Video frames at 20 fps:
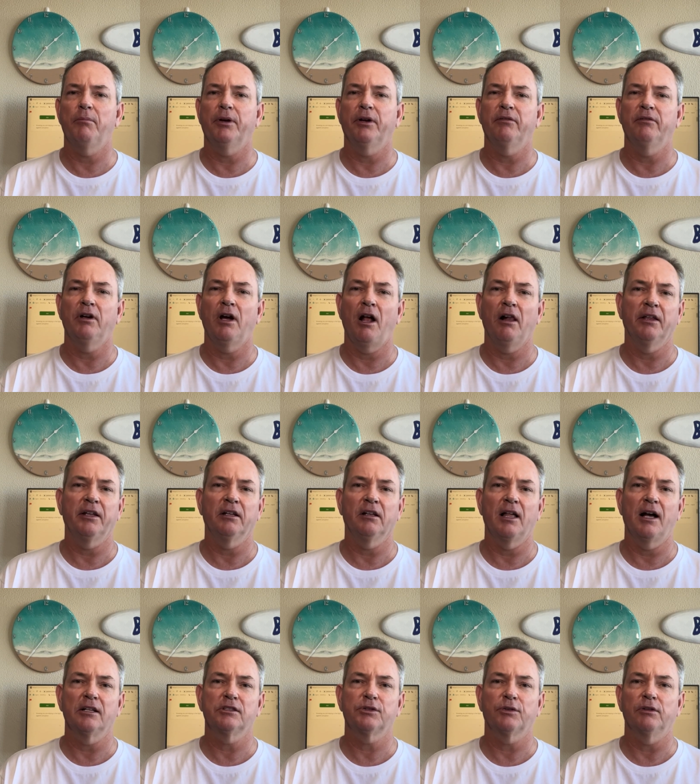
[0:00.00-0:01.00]
but only in the
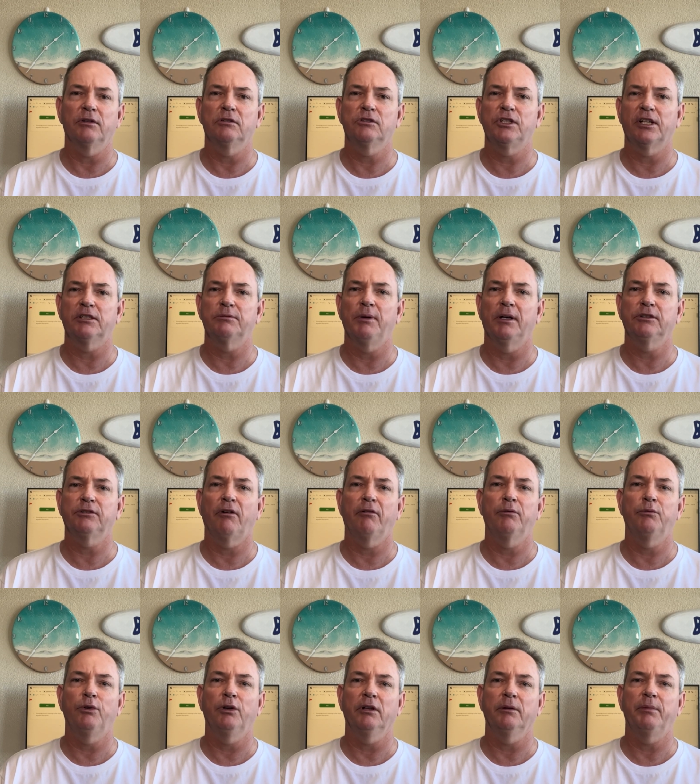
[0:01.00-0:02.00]
last sort of six months
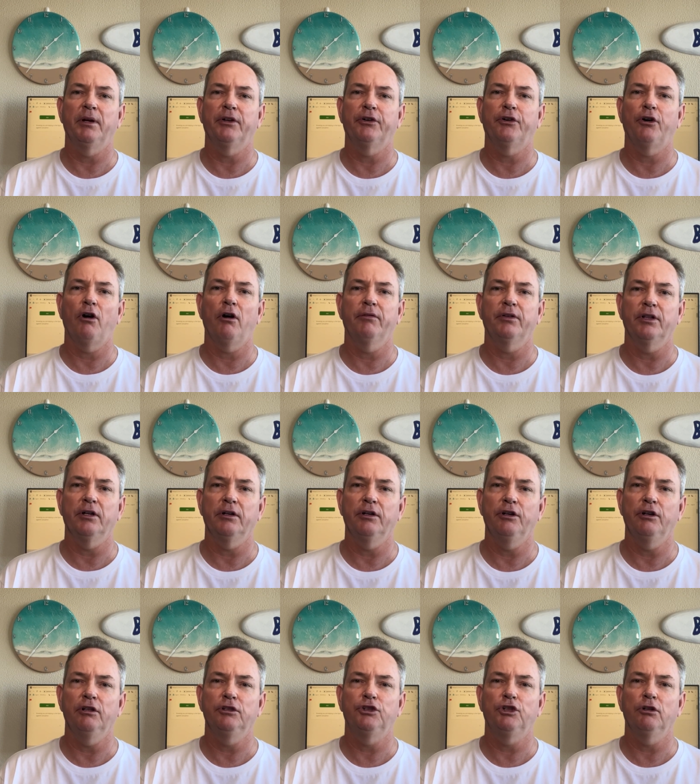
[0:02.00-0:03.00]
I've really been driving the
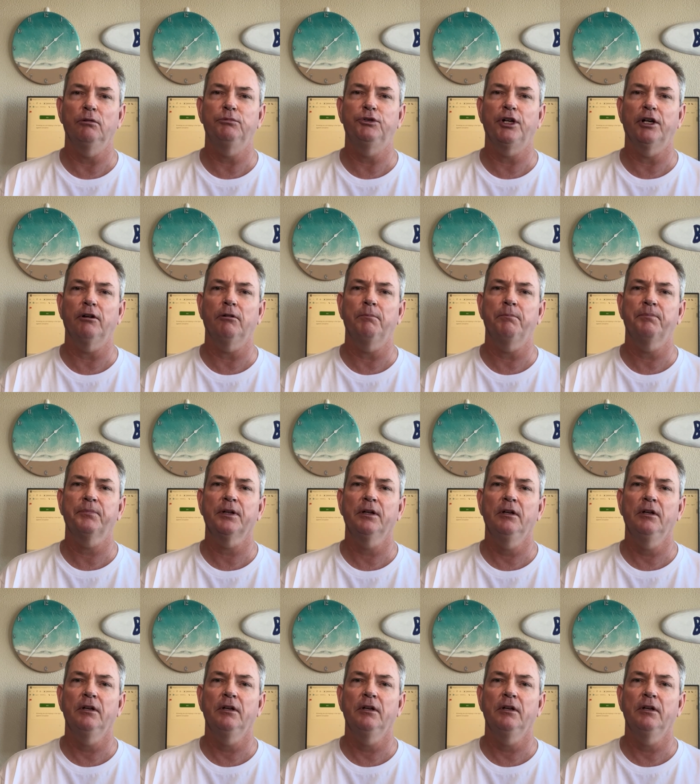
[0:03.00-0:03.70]
YouTube channel.